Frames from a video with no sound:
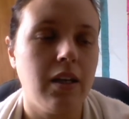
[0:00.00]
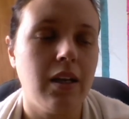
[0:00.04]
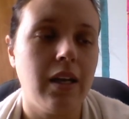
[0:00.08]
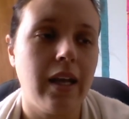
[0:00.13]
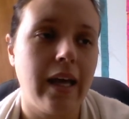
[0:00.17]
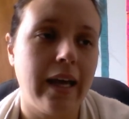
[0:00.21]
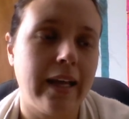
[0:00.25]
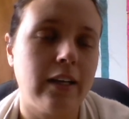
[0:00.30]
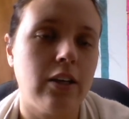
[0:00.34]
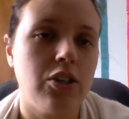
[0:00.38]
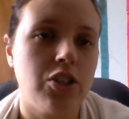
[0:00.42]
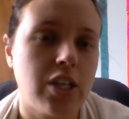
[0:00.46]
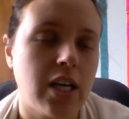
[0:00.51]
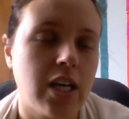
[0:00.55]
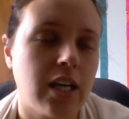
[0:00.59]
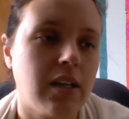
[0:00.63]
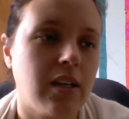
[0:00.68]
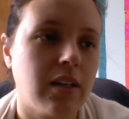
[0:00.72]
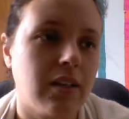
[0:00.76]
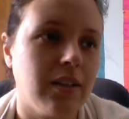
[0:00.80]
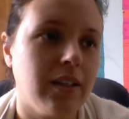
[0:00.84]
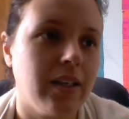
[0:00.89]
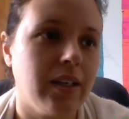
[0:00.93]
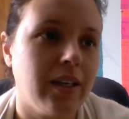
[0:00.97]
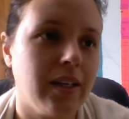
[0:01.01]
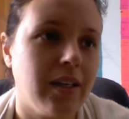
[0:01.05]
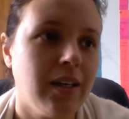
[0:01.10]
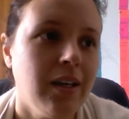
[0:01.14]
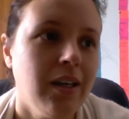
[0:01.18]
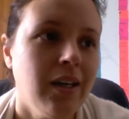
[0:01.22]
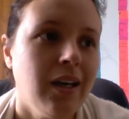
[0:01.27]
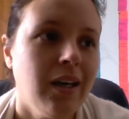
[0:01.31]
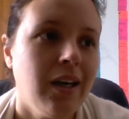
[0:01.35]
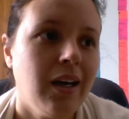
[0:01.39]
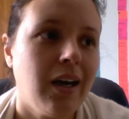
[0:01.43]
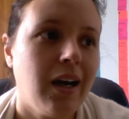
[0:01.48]
And energetically,
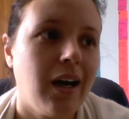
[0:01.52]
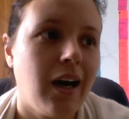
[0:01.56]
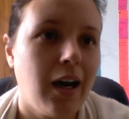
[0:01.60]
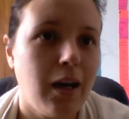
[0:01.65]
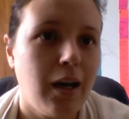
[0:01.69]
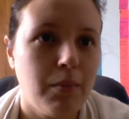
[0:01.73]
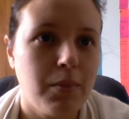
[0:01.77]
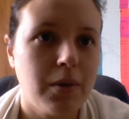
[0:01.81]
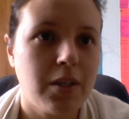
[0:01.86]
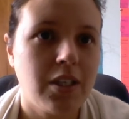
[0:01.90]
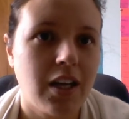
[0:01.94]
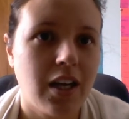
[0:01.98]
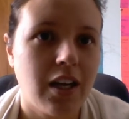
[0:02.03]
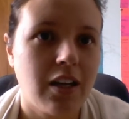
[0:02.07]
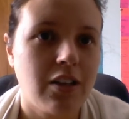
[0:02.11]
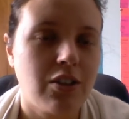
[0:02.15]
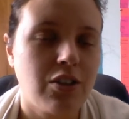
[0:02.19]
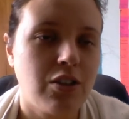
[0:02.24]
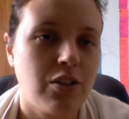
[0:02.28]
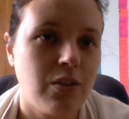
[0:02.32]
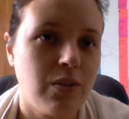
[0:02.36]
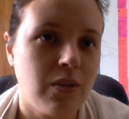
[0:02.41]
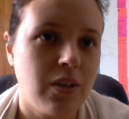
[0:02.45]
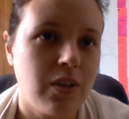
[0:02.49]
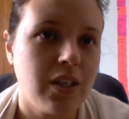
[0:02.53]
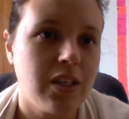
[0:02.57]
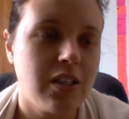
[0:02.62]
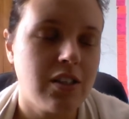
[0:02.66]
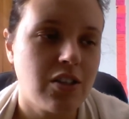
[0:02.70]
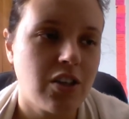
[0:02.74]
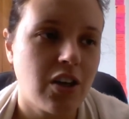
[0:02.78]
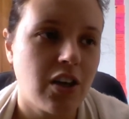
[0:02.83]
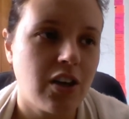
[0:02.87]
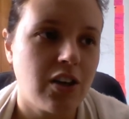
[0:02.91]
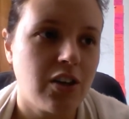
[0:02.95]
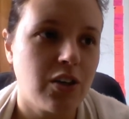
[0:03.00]
I'm attached to the
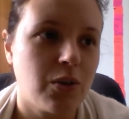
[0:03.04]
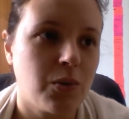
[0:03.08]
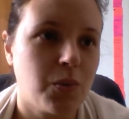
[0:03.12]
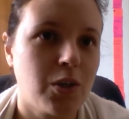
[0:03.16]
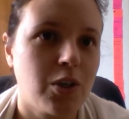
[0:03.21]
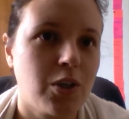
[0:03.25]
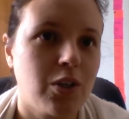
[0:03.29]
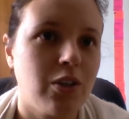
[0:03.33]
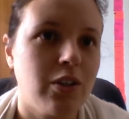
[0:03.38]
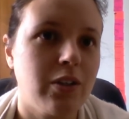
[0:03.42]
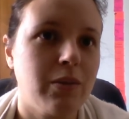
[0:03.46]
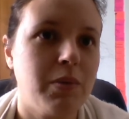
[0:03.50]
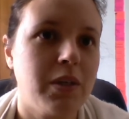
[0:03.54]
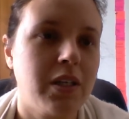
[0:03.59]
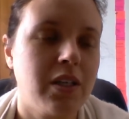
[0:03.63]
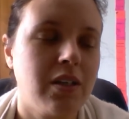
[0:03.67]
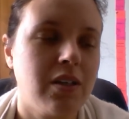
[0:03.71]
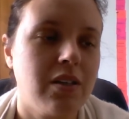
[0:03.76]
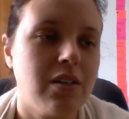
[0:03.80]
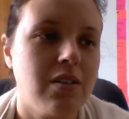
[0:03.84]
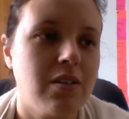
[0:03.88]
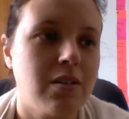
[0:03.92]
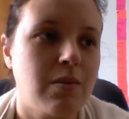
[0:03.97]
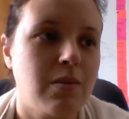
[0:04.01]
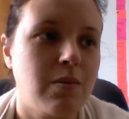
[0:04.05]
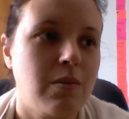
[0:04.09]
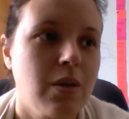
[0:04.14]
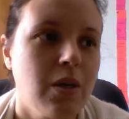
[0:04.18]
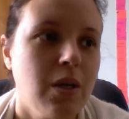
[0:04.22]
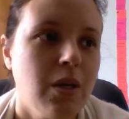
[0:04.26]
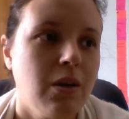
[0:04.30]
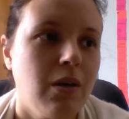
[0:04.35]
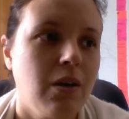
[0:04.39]
entire world because